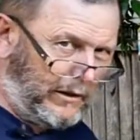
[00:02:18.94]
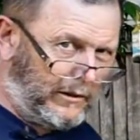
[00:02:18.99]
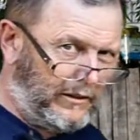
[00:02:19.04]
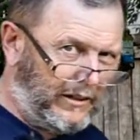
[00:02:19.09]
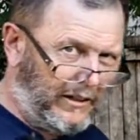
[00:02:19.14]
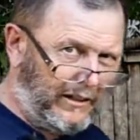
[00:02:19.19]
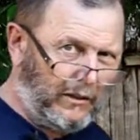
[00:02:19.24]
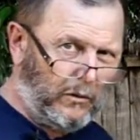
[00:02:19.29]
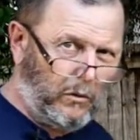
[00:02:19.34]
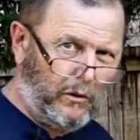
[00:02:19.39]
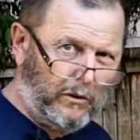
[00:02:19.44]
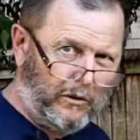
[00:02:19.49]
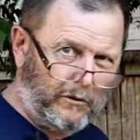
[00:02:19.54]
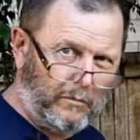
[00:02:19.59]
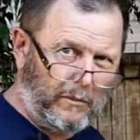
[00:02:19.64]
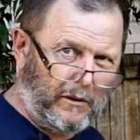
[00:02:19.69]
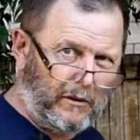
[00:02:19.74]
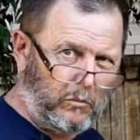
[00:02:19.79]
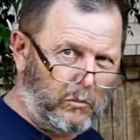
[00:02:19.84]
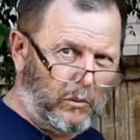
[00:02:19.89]
to take quite as
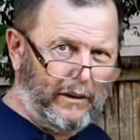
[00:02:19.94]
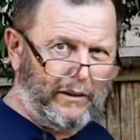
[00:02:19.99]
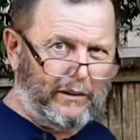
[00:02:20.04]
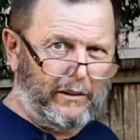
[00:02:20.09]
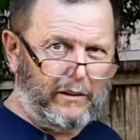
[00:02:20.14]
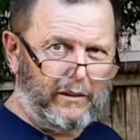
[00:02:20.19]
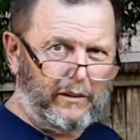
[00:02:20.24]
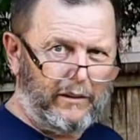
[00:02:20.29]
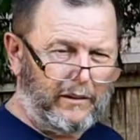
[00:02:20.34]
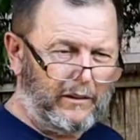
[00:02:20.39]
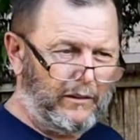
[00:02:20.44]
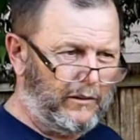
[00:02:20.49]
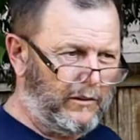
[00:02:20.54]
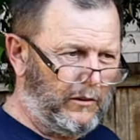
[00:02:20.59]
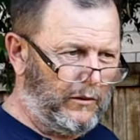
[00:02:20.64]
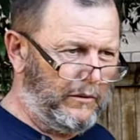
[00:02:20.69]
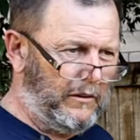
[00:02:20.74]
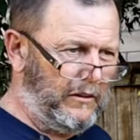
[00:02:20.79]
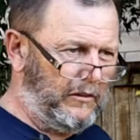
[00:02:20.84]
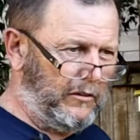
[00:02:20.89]
much weight
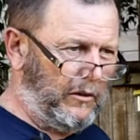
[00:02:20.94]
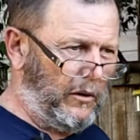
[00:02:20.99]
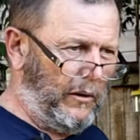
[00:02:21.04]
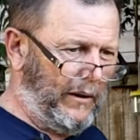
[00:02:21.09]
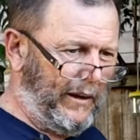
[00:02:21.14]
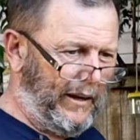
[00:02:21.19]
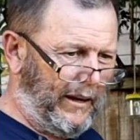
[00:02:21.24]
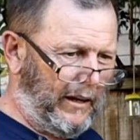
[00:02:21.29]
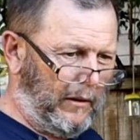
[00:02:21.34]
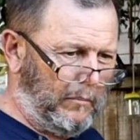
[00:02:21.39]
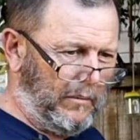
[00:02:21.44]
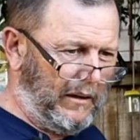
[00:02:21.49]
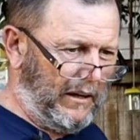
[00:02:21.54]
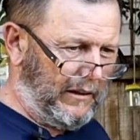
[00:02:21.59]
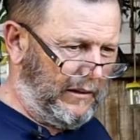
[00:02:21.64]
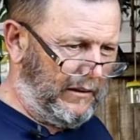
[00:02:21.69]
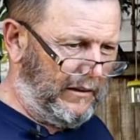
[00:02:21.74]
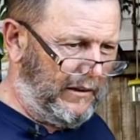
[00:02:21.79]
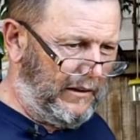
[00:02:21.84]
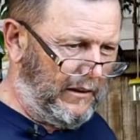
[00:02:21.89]
on this kayak, but
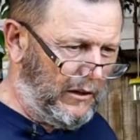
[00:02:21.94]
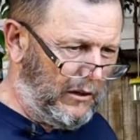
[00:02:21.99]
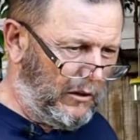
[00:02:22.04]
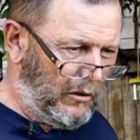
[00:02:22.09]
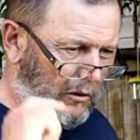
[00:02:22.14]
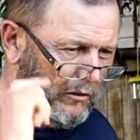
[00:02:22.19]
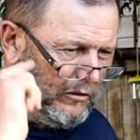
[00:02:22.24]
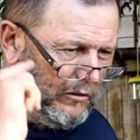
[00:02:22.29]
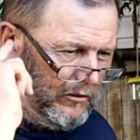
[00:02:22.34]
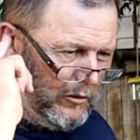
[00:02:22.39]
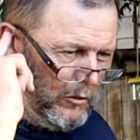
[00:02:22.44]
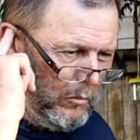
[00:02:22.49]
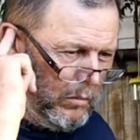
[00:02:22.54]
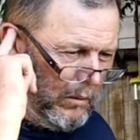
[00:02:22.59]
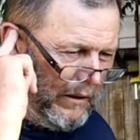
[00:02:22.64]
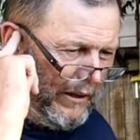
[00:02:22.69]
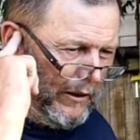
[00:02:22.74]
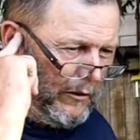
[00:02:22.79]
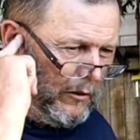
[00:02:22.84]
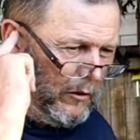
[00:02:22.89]
I still
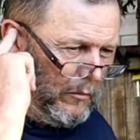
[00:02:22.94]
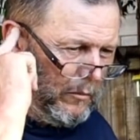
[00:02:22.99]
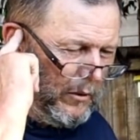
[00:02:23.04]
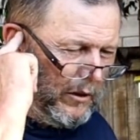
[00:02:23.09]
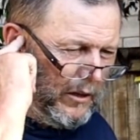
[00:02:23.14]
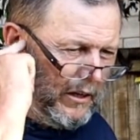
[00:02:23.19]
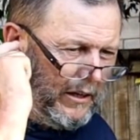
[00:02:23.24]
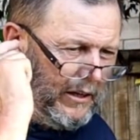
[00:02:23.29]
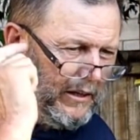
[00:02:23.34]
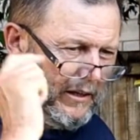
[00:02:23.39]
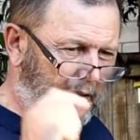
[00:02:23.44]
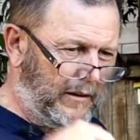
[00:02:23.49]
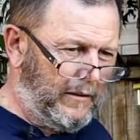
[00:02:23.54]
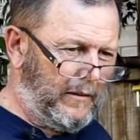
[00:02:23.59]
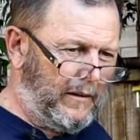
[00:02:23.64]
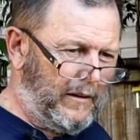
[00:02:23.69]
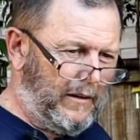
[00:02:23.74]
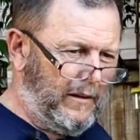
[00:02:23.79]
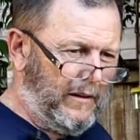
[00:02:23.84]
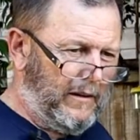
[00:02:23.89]
plan on being
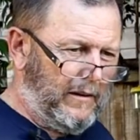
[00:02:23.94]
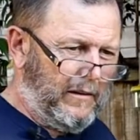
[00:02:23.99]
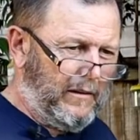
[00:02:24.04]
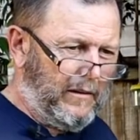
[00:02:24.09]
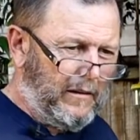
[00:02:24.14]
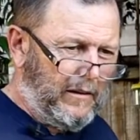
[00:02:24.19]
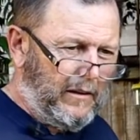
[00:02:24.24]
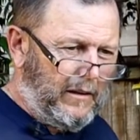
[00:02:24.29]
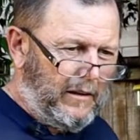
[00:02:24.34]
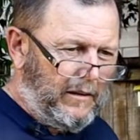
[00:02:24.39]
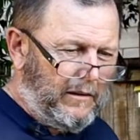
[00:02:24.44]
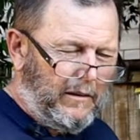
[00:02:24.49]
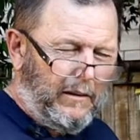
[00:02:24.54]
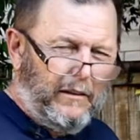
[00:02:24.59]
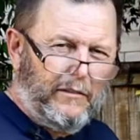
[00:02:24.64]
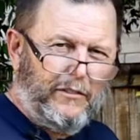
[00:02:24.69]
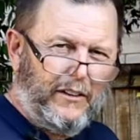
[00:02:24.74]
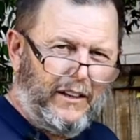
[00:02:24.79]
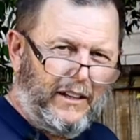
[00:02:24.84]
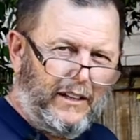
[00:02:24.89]

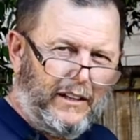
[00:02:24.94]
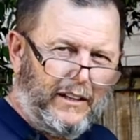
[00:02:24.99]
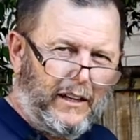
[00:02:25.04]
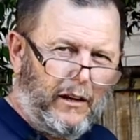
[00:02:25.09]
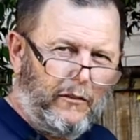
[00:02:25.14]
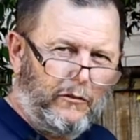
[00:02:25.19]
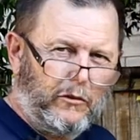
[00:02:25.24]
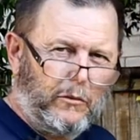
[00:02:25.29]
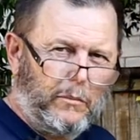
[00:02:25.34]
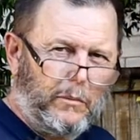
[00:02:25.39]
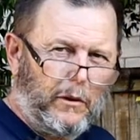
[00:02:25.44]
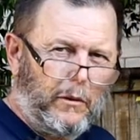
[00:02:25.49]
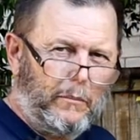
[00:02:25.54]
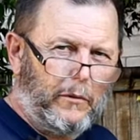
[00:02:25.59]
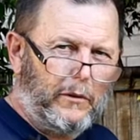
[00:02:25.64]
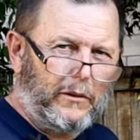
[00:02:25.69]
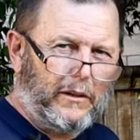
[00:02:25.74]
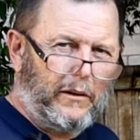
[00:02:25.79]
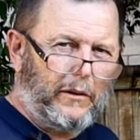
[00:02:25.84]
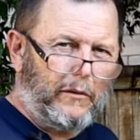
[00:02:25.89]
fairly comfortable. I'm
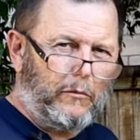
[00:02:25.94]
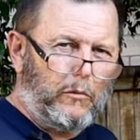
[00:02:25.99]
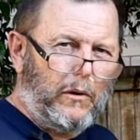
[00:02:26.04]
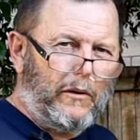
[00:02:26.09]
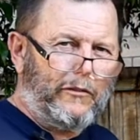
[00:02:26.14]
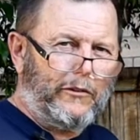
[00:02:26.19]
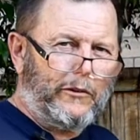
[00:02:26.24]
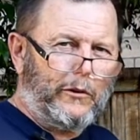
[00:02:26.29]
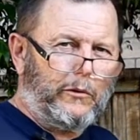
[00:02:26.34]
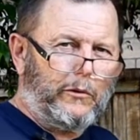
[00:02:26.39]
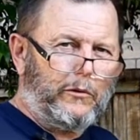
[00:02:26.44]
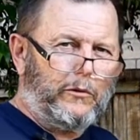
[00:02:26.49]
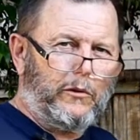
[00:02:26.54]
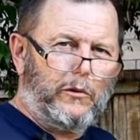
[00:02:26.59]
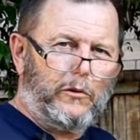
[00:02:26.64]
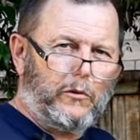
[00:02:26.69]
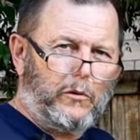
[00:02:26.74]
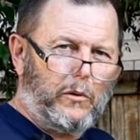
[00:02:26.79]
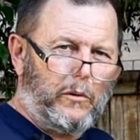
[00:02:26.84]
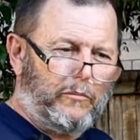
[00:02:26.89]
not going to rough it on this
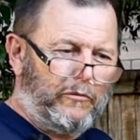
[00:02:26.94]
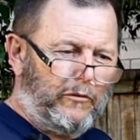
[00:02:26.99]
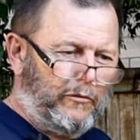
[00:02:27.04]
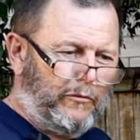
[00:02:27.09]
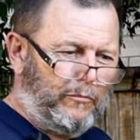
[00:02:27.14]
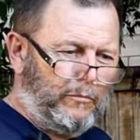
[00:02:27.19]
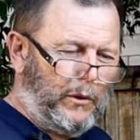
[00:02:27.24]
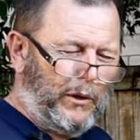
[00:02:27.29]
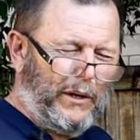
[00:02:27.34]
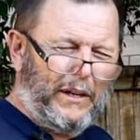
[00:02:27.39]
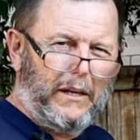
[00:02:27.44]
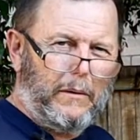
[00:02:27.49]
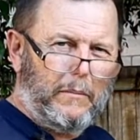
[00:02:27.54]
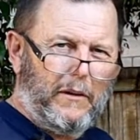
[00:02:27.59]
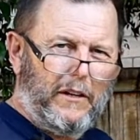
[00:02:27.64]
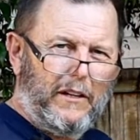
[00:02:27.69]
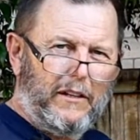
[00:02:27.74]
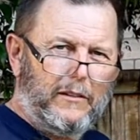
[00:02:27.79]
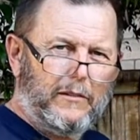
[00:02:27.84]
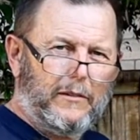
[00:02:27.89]
trip by any
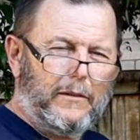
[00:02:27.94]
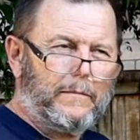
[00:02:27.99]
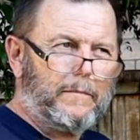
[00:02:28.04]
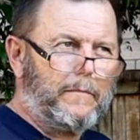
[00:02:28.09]
means.